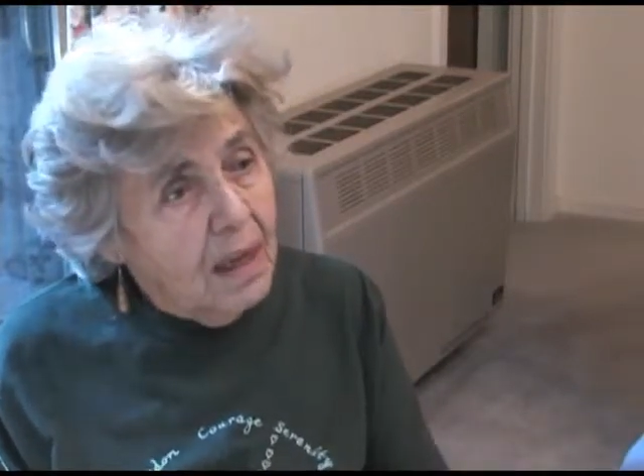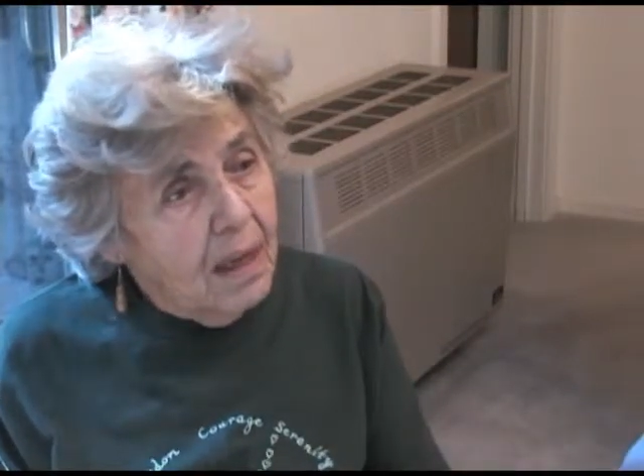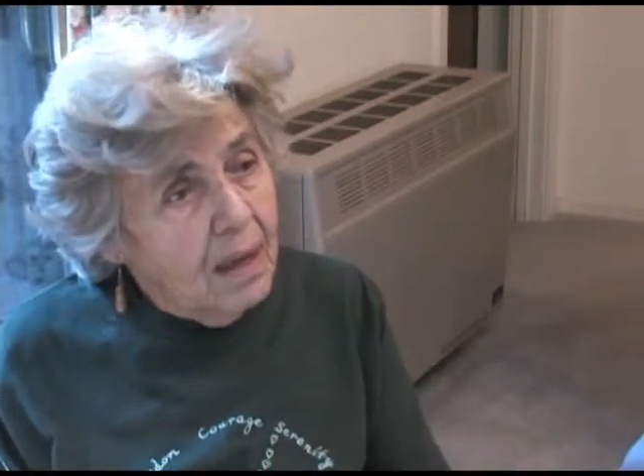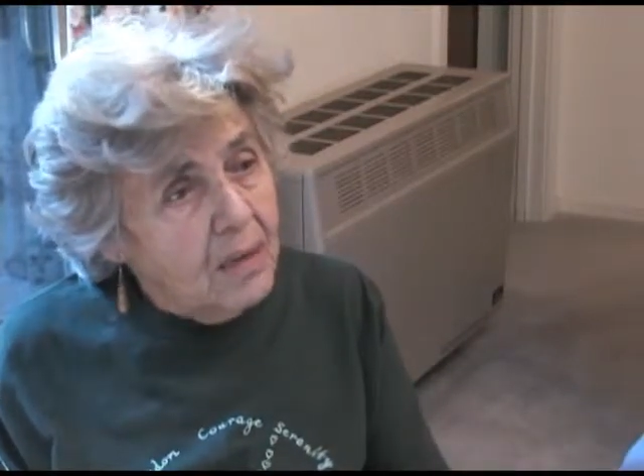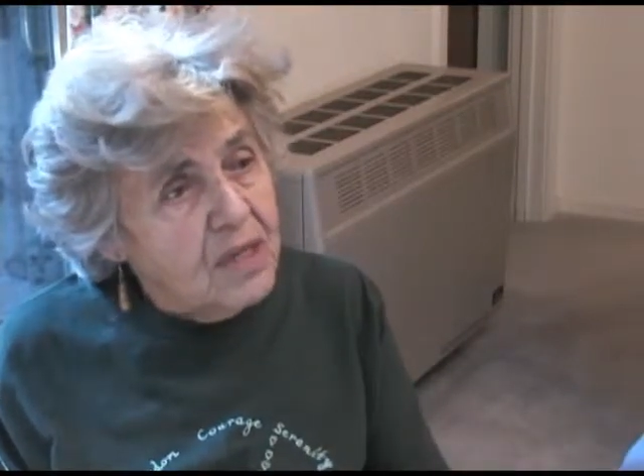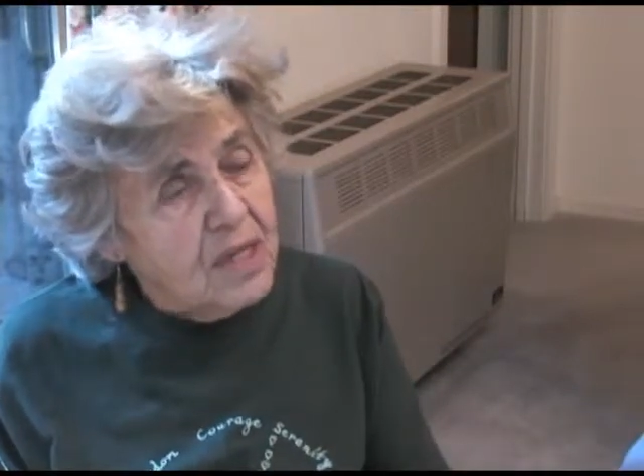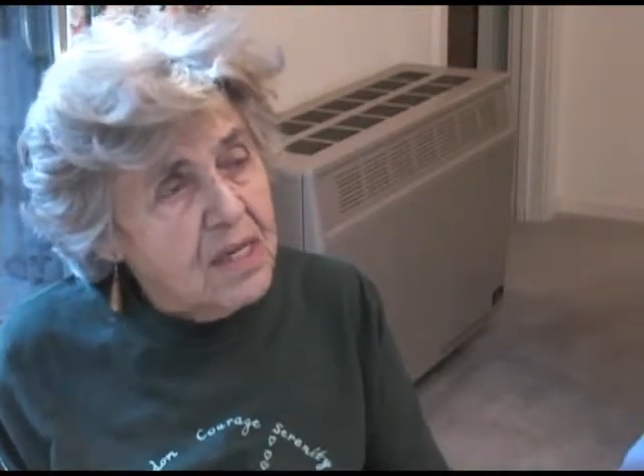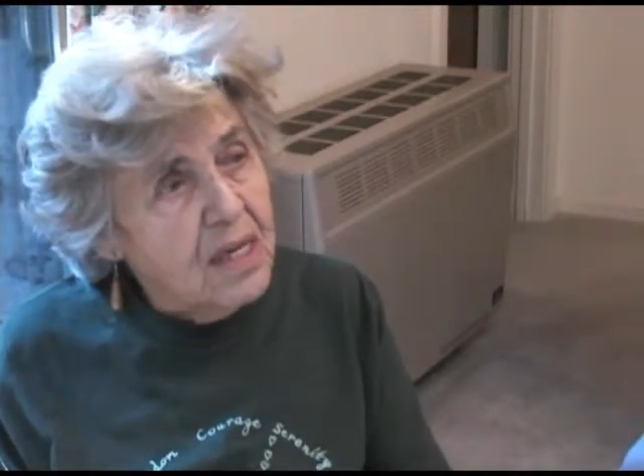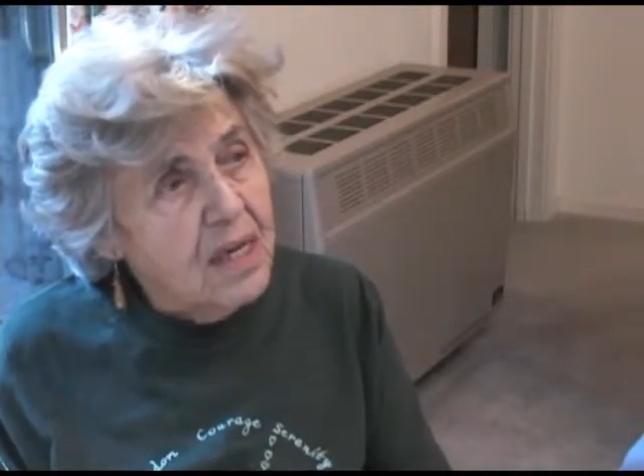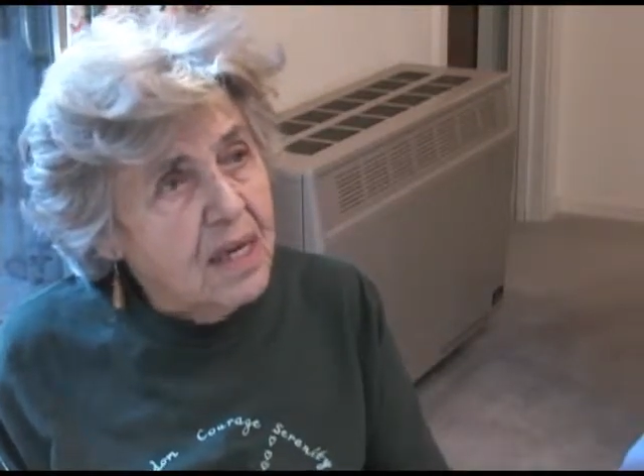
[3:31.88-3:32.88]
It was
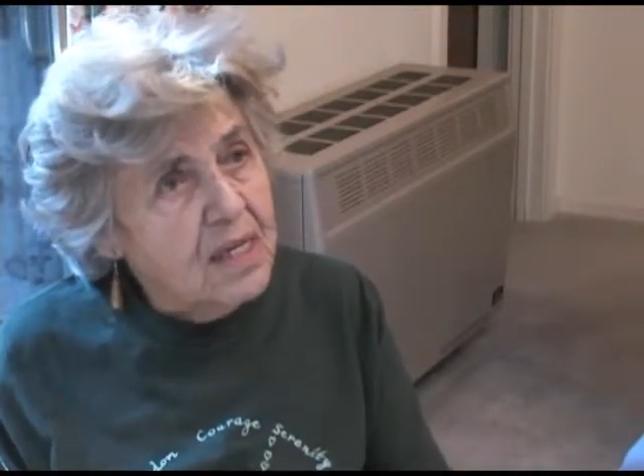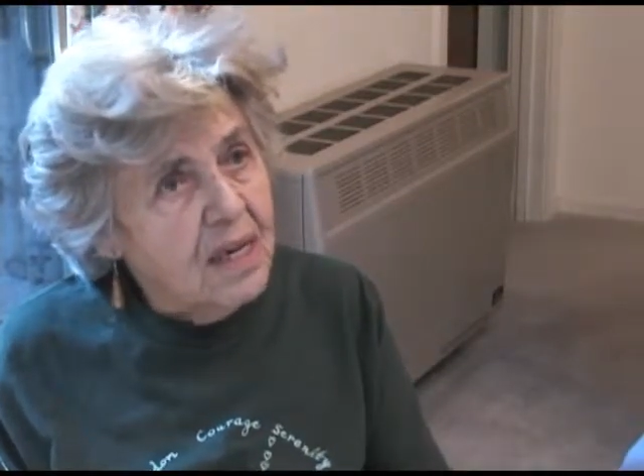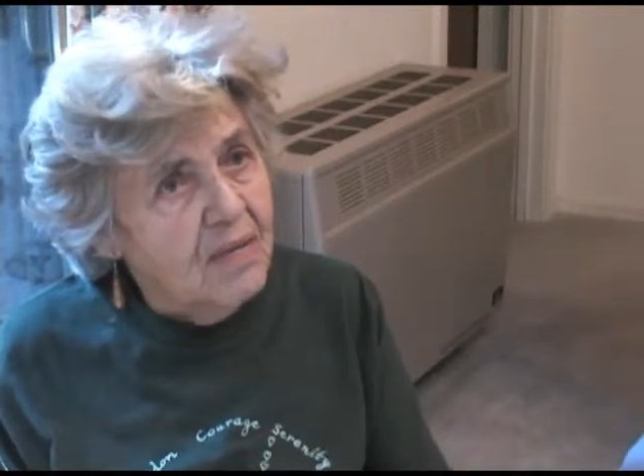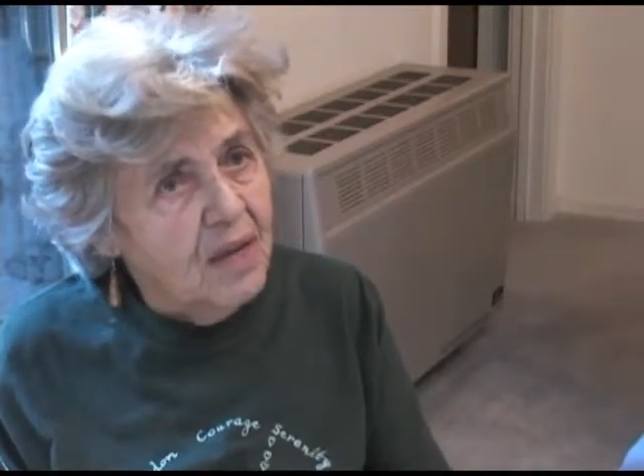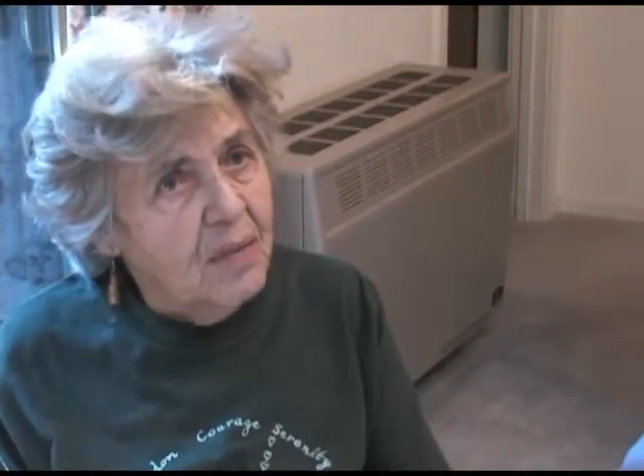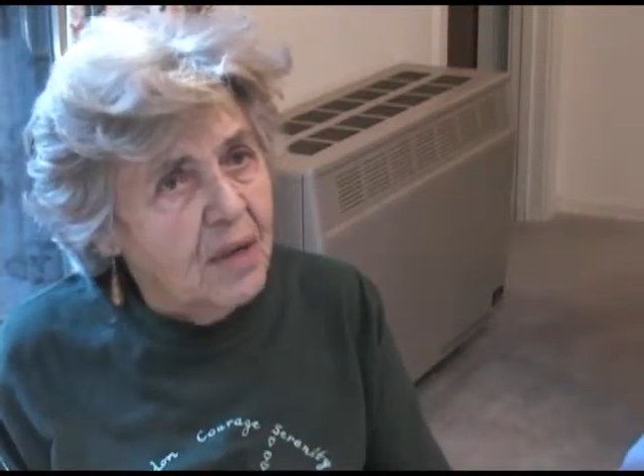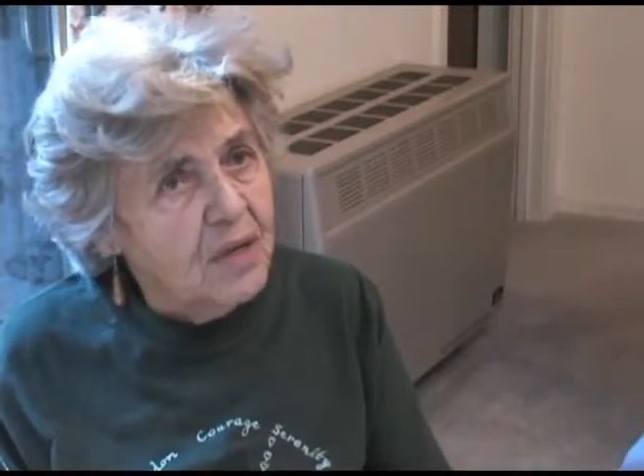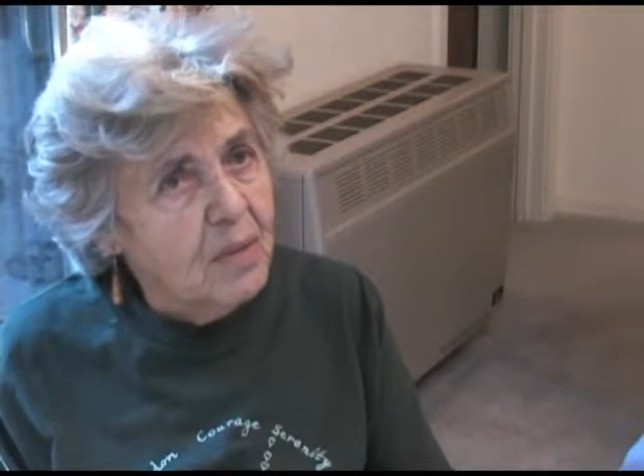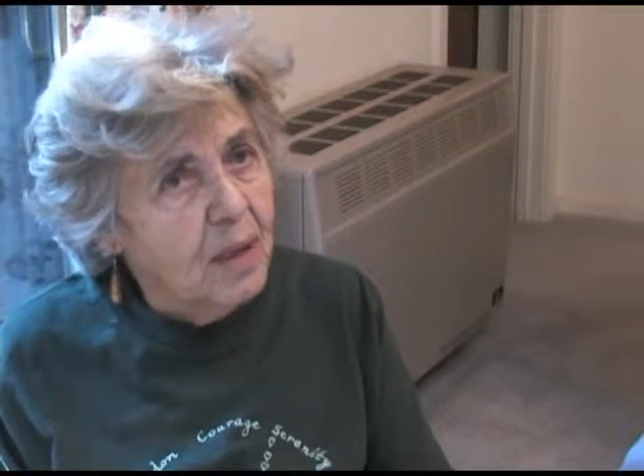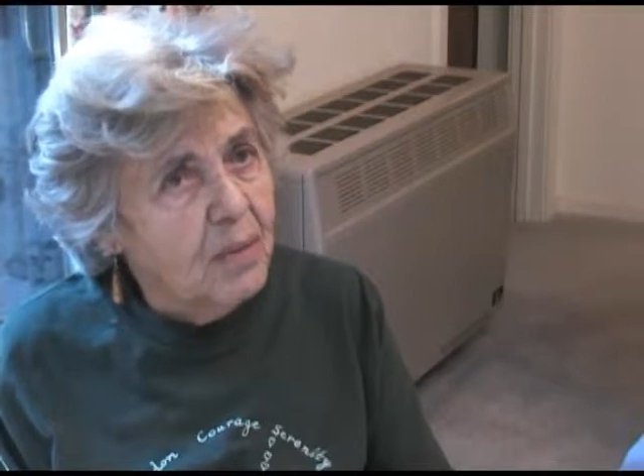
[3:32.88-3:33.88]
69, 70
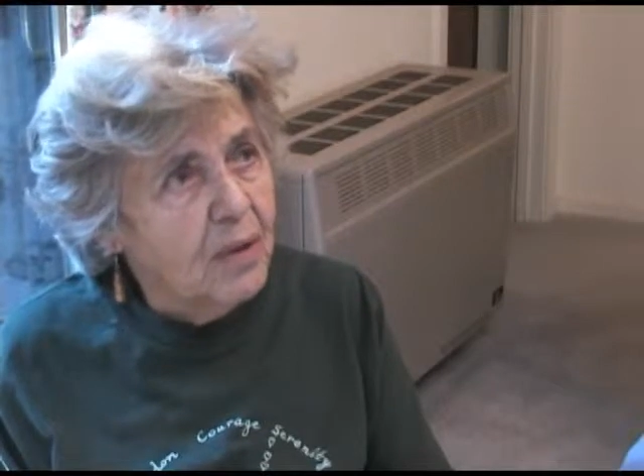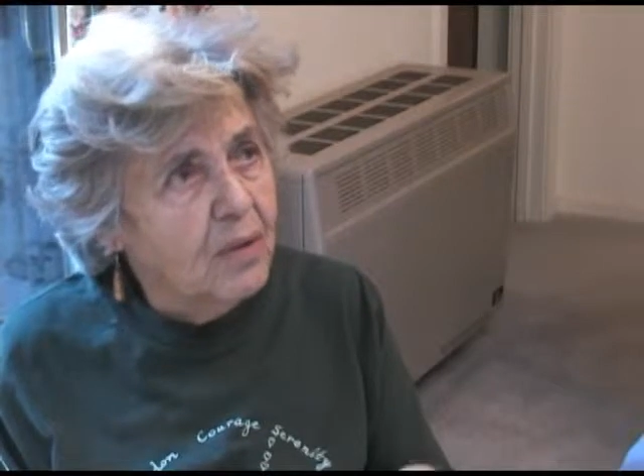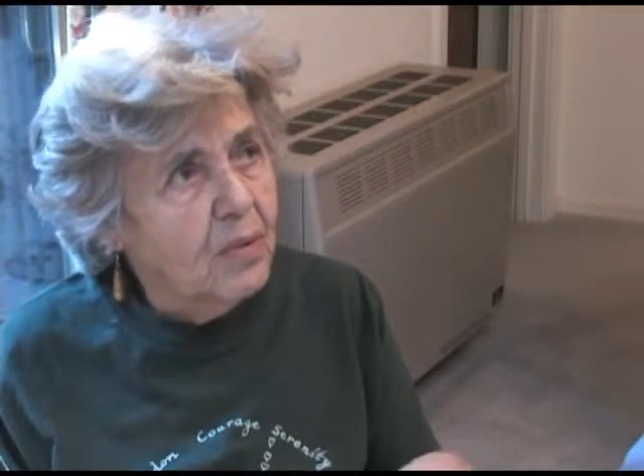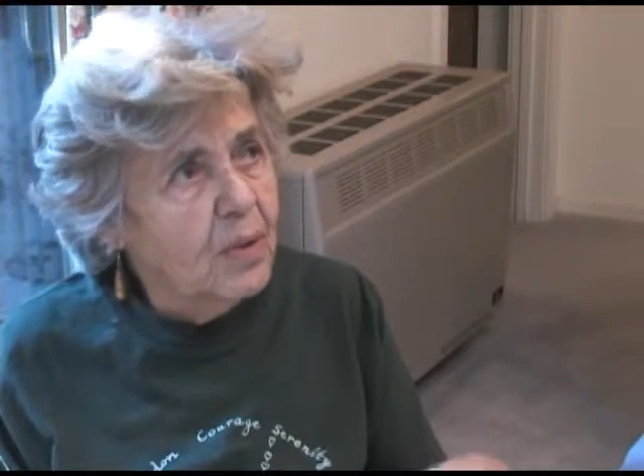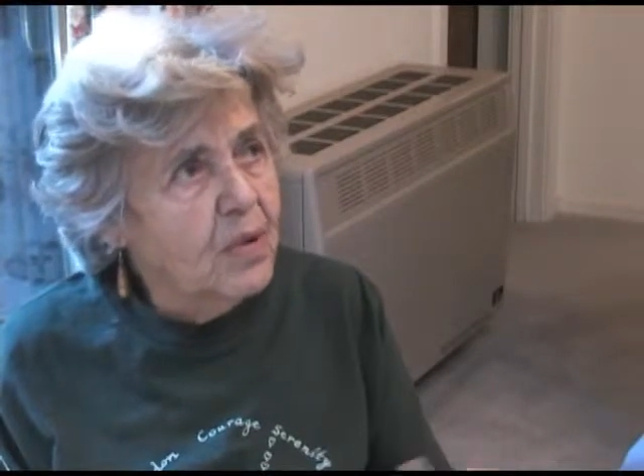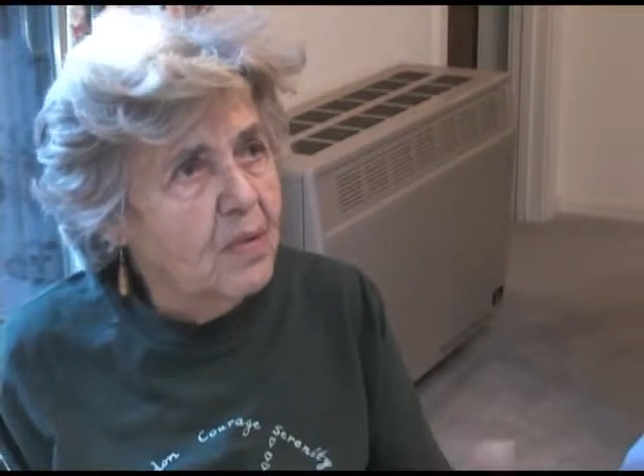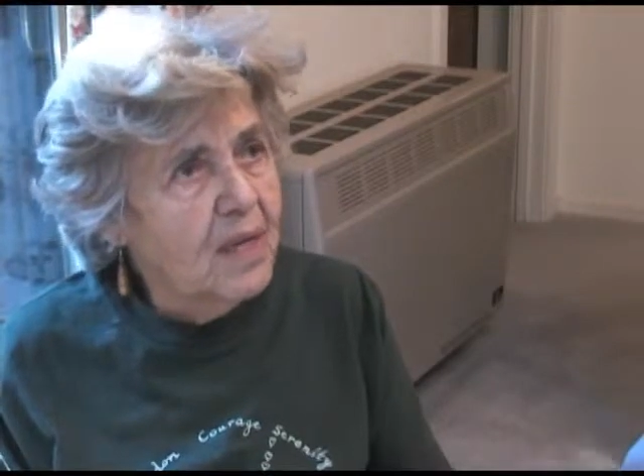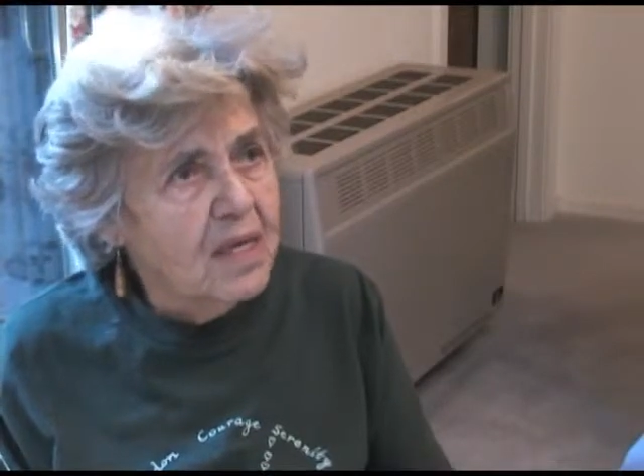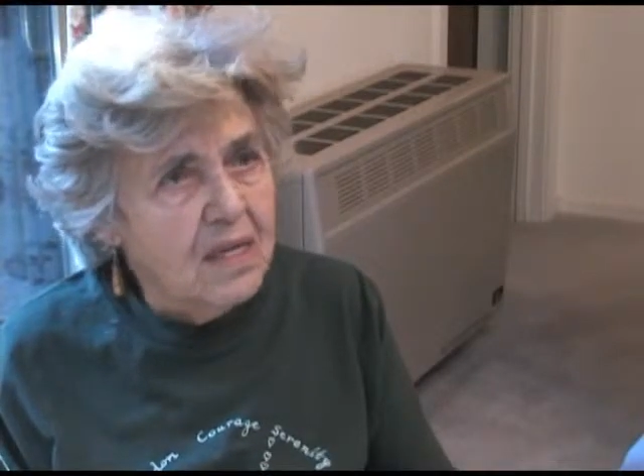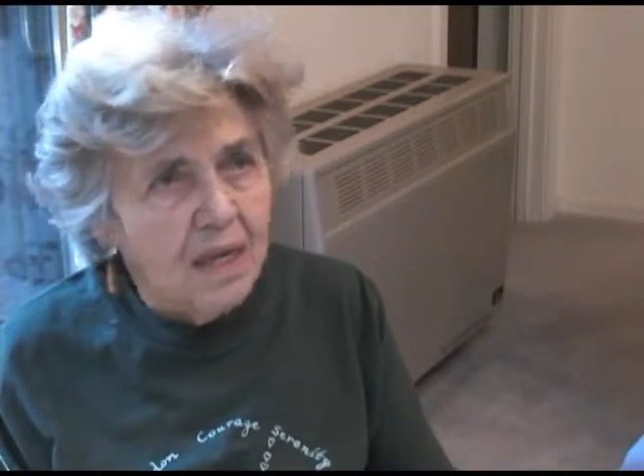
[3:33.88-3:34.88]
because my brother wrote to
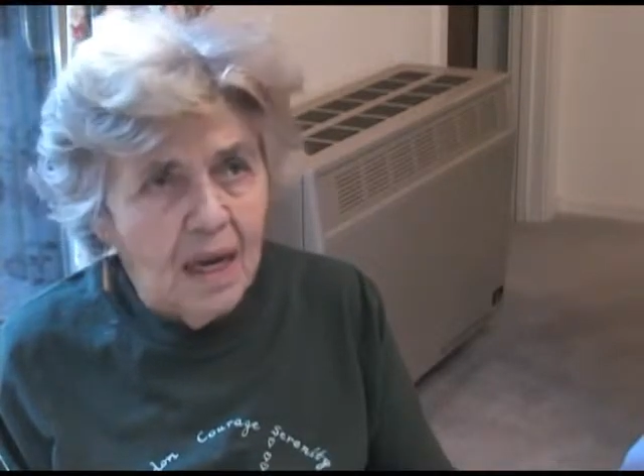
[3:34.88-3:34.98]
me and said,